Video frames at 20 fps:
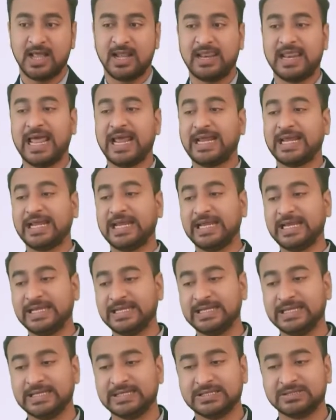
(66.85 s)
Like
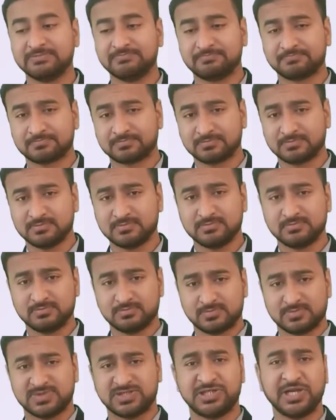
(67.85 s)
in a
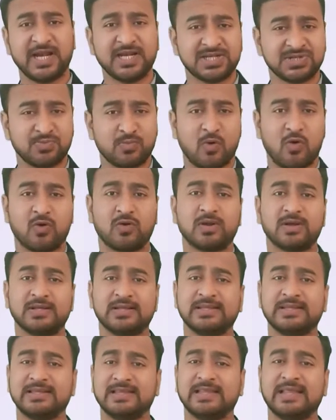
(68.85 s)
chessboard,
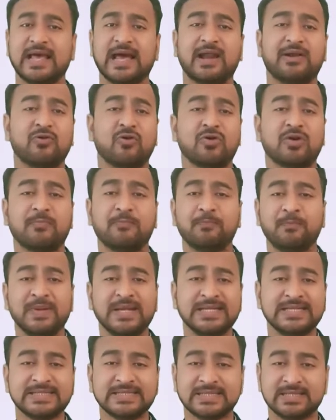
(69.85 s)
they are not a
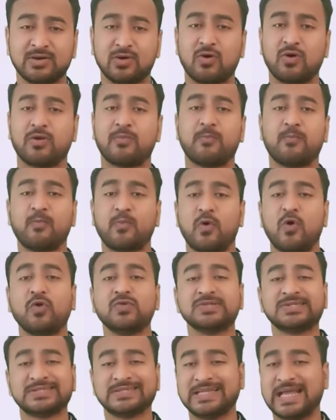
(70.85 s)
piece or a
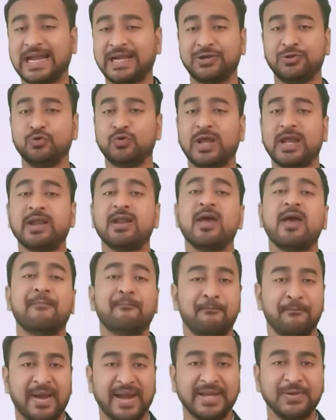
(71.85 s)
pawns that you can
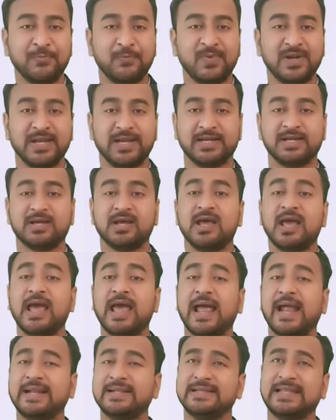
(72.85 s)
manipulate
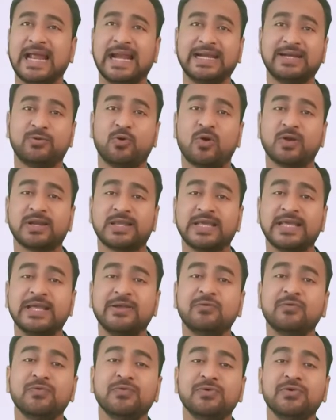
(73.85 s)
and that not
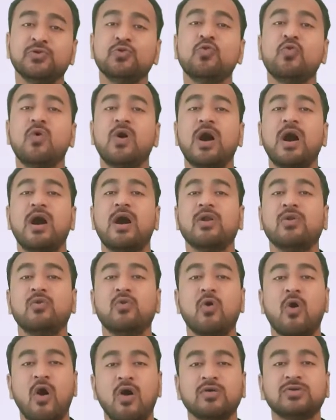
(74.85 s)
give you a
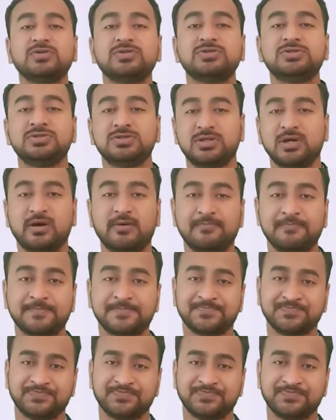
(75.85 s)
long-term